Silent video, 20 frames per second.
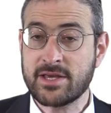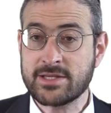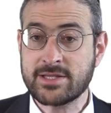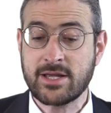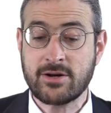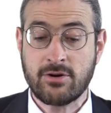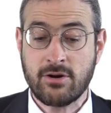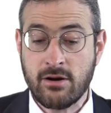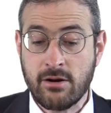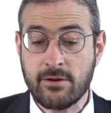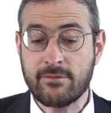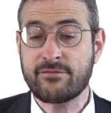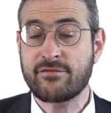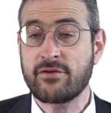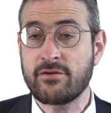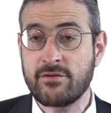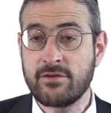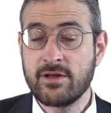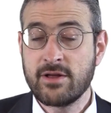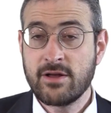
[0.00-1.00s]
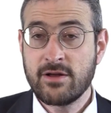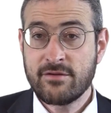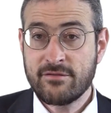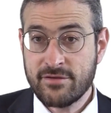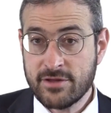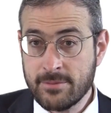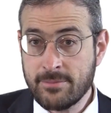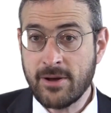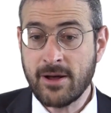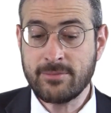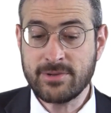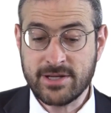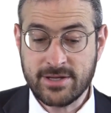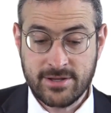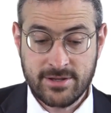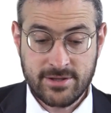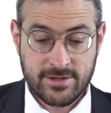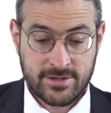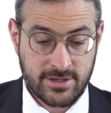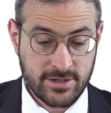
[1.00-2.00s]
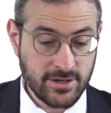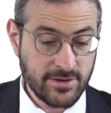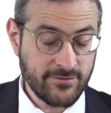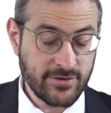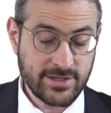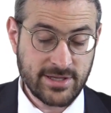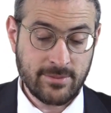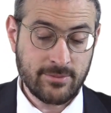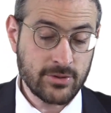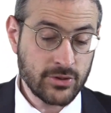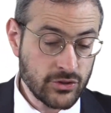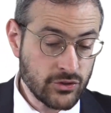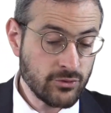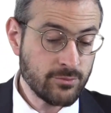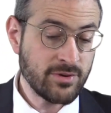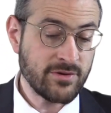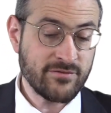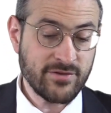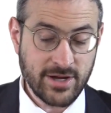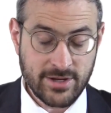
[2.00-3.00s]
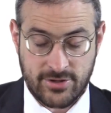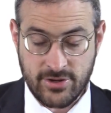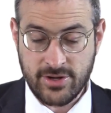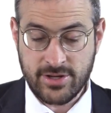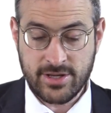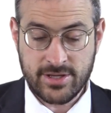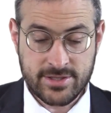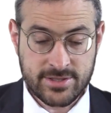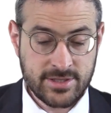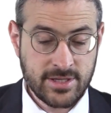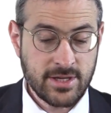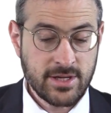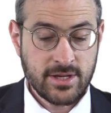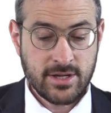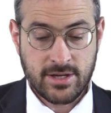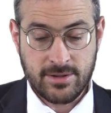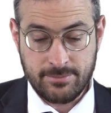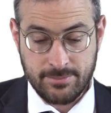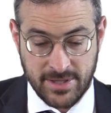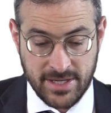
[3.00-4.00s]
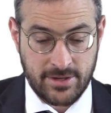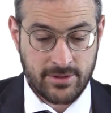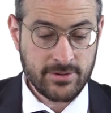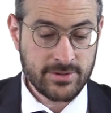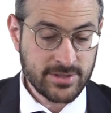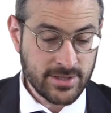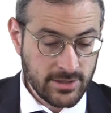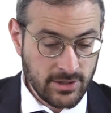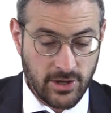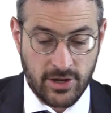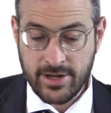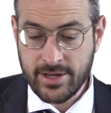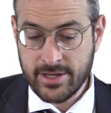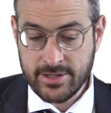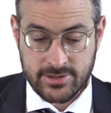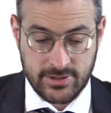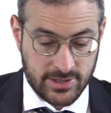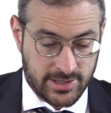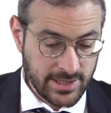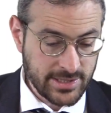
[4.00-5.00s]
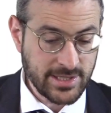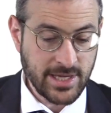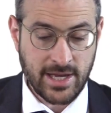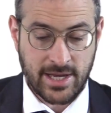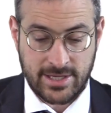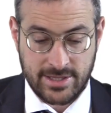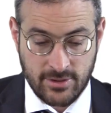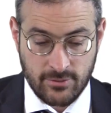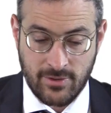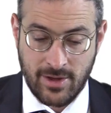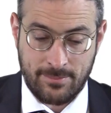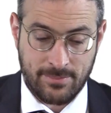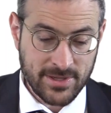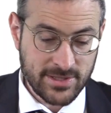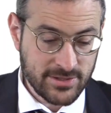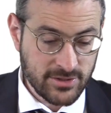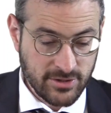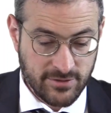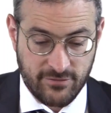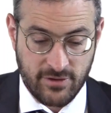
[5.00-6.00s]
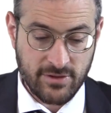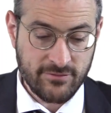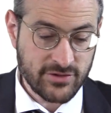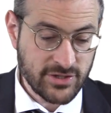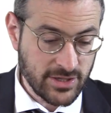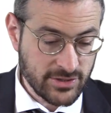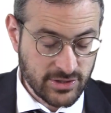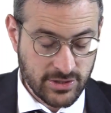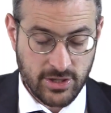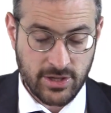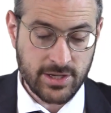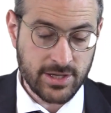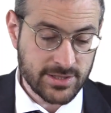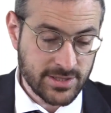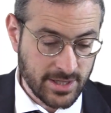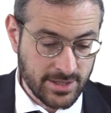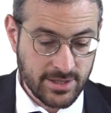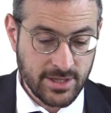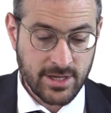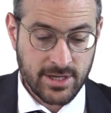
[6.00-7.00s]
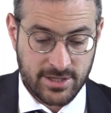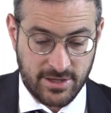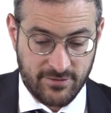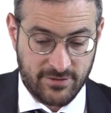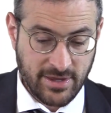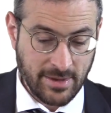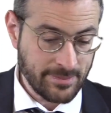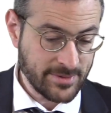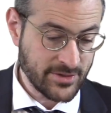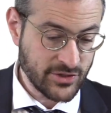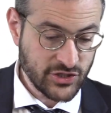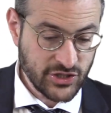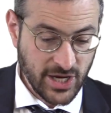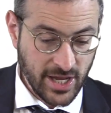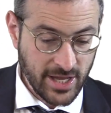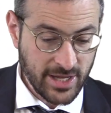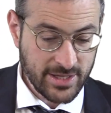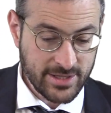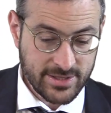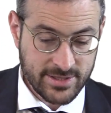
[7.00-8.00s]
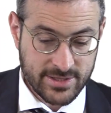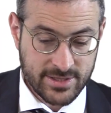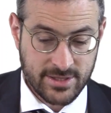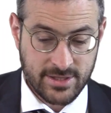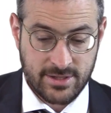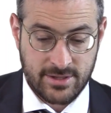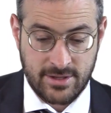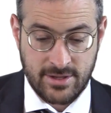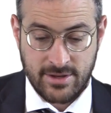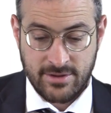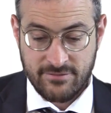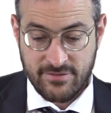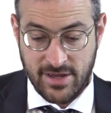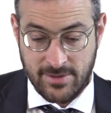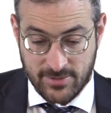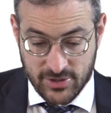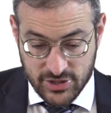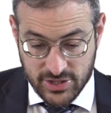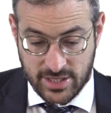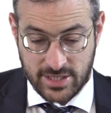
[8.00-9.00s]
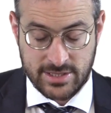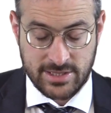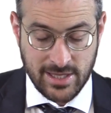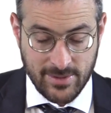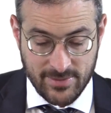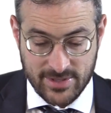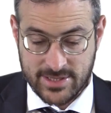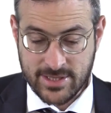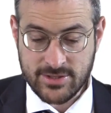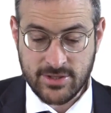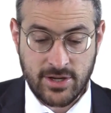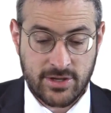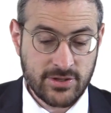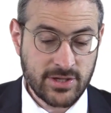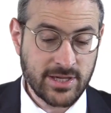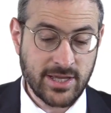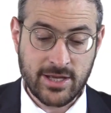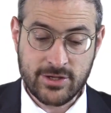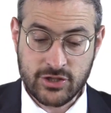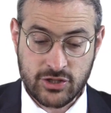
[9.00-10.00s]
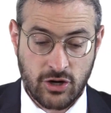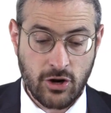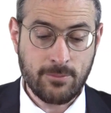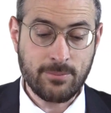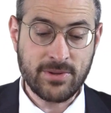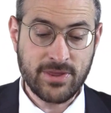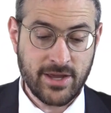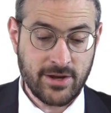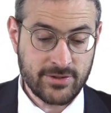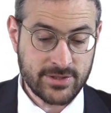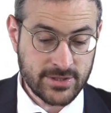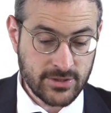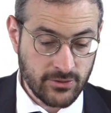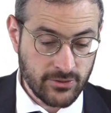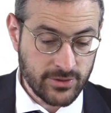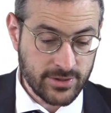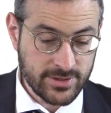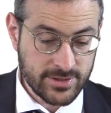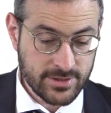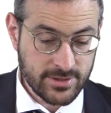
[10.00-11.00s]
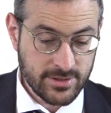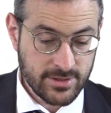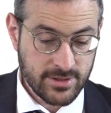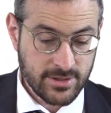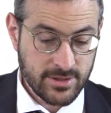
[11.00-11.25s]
that are harmful for the public. Again, for example, dubim v'aroyas, beers and lions, or klizayin and weapons, or kabbalah mishal and different types of chains. You cannot sharpen their swords.